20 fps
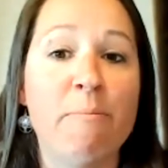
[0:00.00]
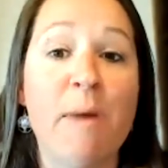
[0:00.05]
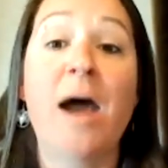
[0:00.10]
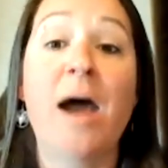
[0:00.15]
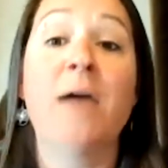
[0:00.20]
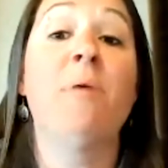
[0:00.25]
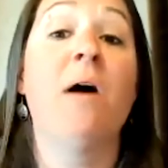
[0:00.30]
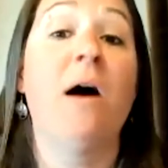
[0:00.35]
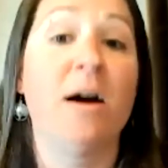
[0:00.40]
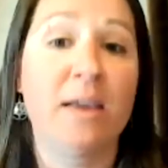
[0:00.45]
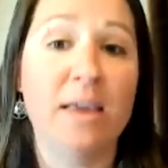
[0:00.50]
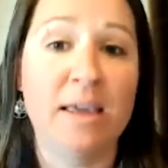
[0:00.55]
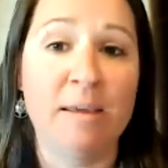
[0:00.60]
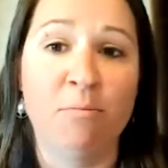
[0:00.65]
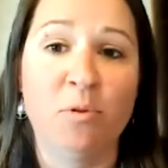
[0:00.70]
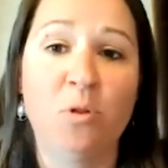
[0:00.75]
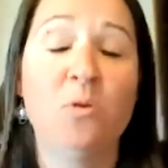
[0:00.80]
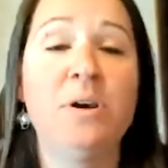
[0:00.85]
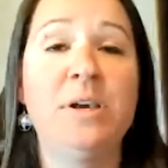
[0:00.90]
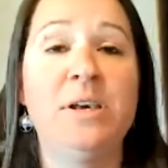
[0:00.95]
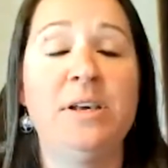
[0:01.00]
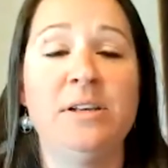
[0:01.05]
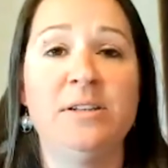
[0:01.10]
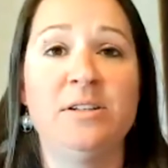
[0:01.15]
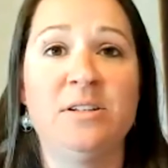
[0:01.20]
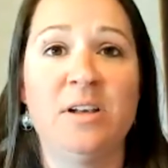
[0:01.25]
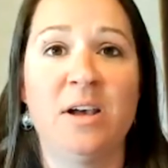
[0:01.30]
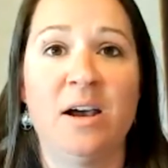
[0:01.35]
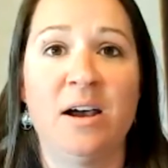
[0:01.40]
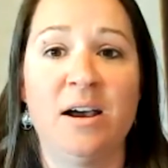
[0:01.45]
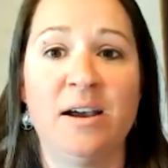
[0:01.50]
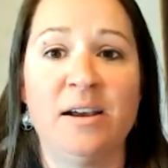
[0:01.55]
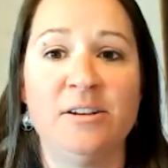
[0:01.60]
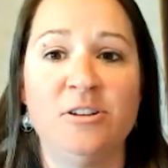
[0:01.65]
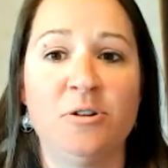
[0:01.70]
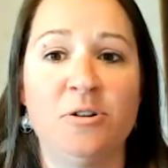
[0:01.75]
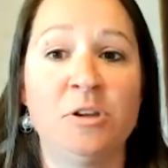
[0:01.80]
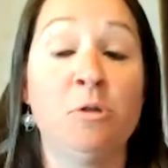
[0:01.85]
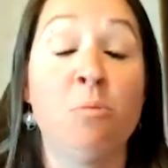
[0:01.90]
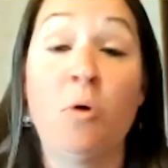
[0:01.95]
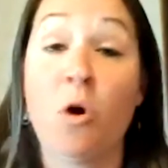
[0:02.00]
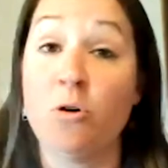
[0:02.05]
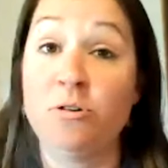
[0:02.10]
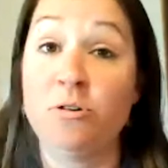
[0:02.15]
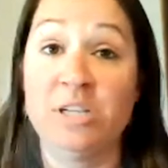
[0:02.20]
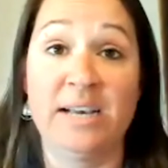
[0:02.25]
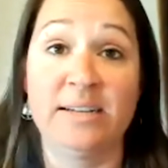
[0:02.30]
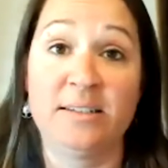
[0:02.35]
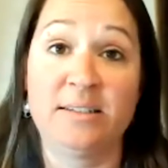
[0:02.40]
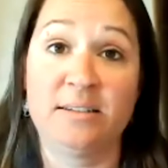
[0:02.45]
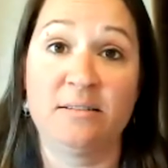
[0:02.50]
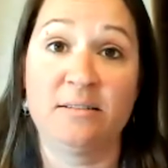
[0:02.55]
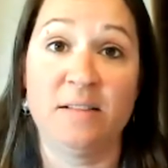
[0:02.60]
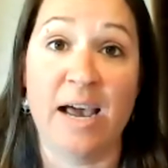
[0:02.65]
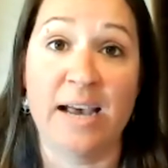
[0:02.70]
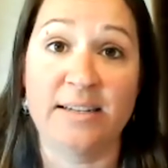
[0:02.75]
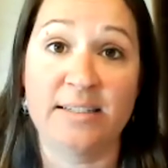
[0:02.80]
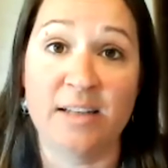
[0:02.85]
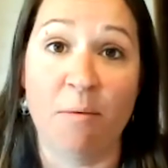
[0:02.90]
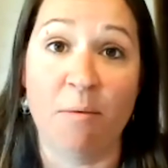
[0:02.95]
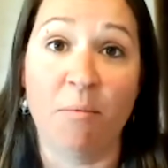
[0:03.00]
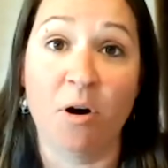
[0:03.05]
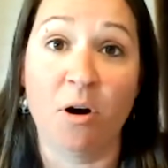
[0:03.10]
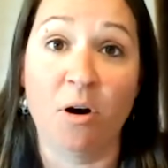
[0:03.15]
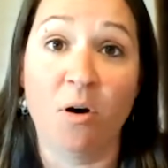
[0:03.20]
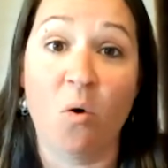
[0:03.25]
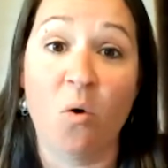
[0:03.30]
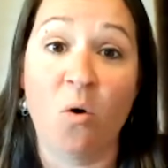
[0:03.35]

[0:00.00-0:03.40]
BIPOC employees during the protests last summer?